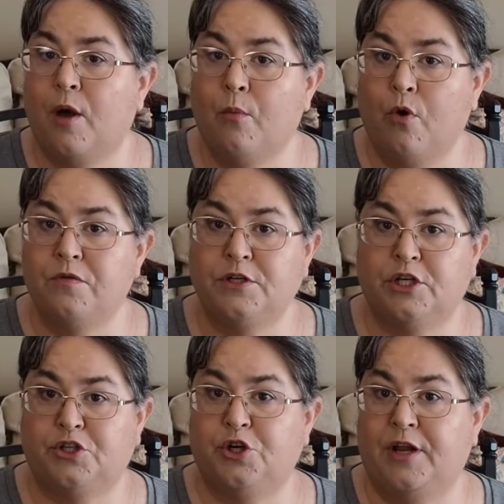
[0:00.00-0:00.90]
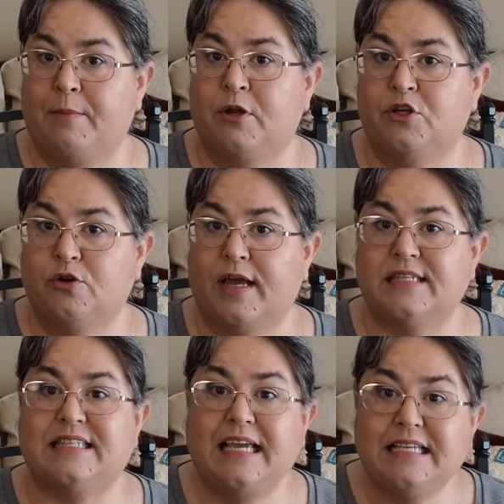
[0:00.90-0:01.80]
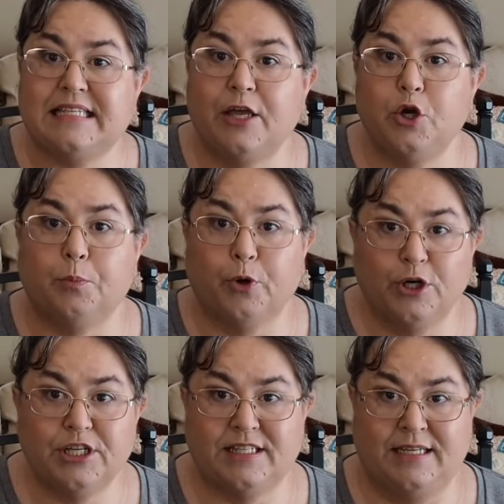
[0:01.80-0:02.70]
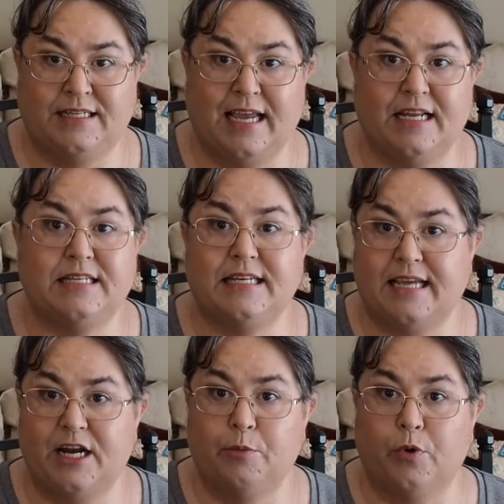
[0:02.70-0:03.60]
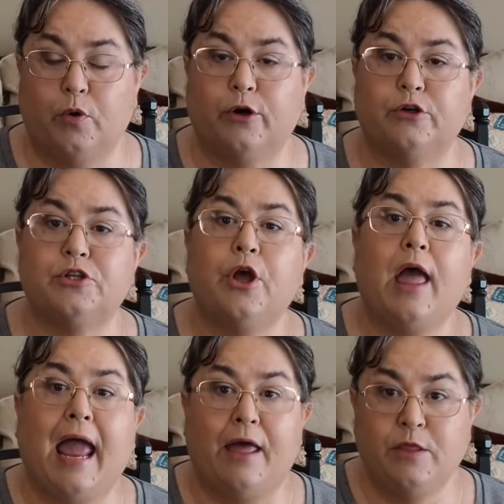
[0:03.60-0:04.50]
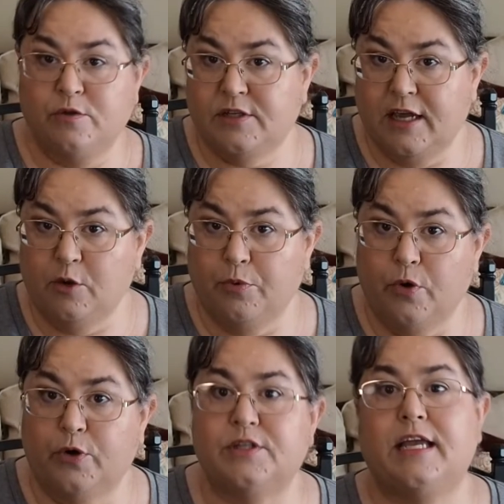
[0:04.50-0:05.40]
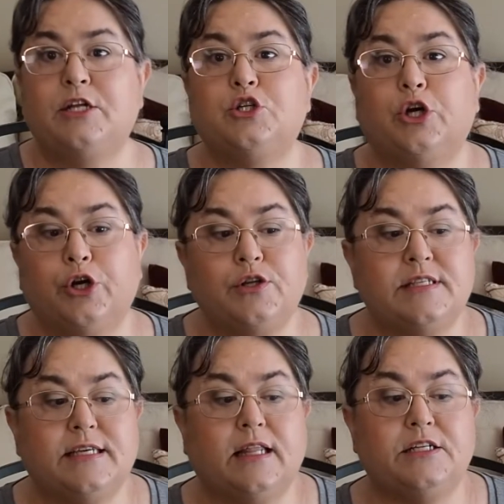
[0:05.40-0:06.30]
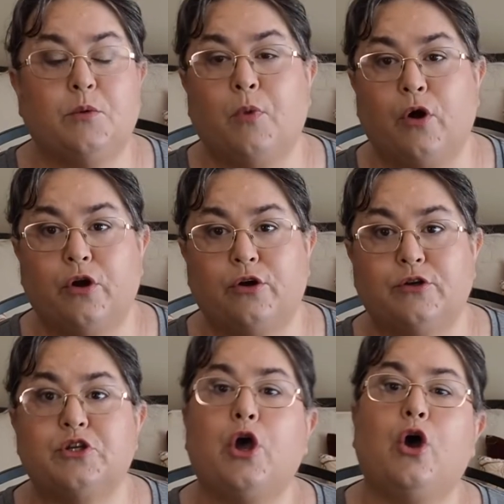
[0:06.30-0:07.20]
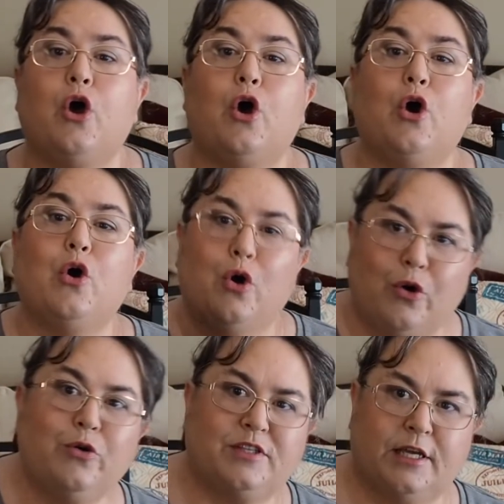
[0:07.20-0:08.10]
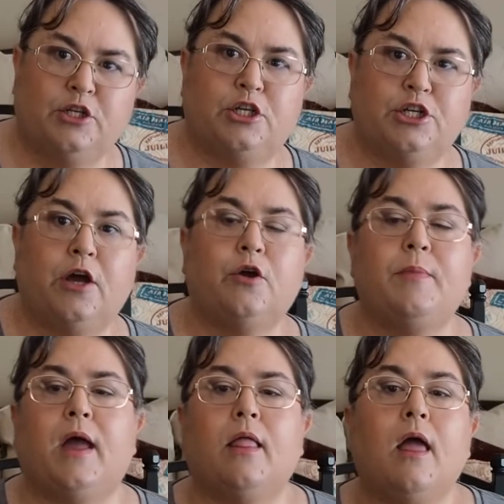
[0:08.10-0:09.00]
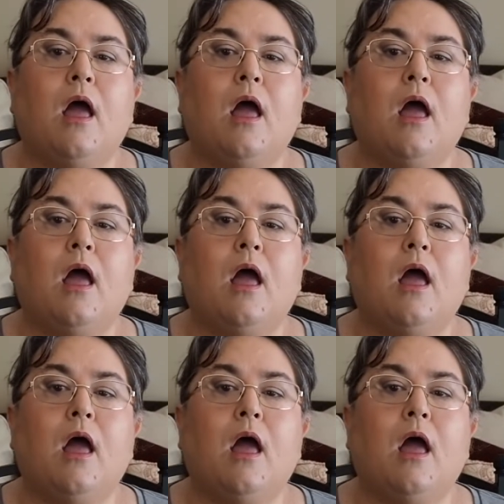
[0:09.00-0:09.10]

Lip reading: more than just your name and address. They sell your purchasing data to data brokers, and those data brokers in turn sell it to marketers who send you junk mail.